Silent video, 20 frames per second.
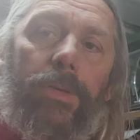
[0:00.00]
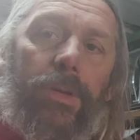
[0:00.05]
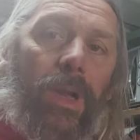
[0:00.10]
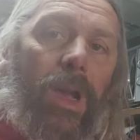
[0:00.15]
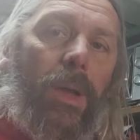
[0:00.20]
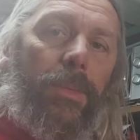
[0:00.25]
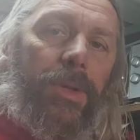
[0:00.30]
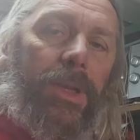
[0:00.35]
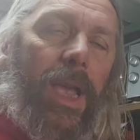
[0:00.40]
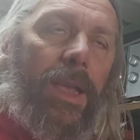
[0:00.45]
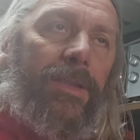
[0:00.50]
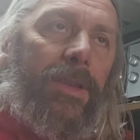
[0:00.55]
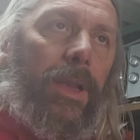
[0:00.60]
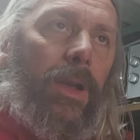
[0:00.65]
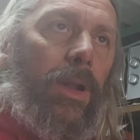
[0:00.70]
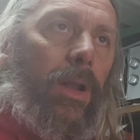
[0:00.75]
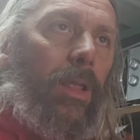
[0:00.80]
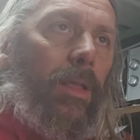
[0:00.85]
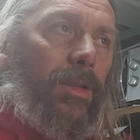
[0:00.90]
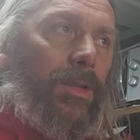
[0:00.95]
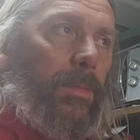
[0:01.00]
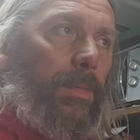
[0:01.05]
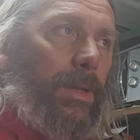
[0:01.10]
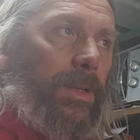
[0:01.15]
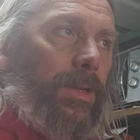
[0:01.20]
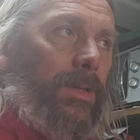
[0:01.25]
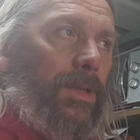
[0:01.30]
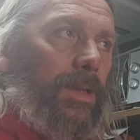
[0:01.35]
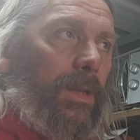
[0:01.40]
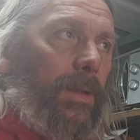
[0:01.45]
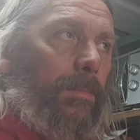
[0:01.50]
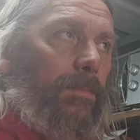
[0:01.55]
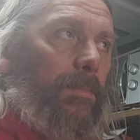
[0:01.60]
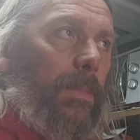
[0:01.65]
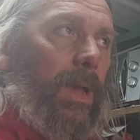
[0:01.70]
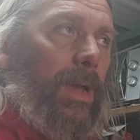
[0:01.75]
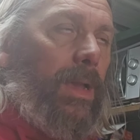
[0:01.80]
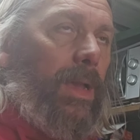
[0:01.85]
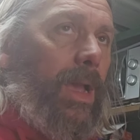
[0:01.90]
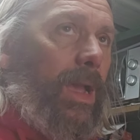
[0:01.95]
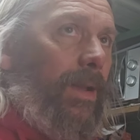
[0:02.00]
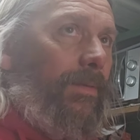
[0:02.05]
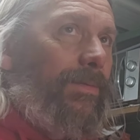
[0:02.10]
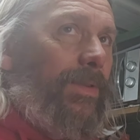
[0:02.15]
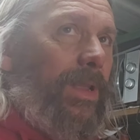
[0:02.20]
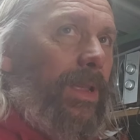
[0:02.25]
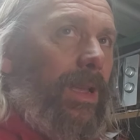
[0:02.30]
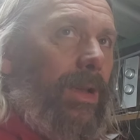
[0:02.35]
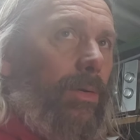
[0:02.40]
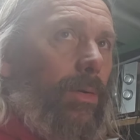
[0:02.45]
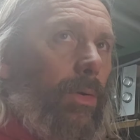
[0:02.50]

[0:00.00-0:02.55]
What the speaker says: time's getting on a little bit, isn't it? I have now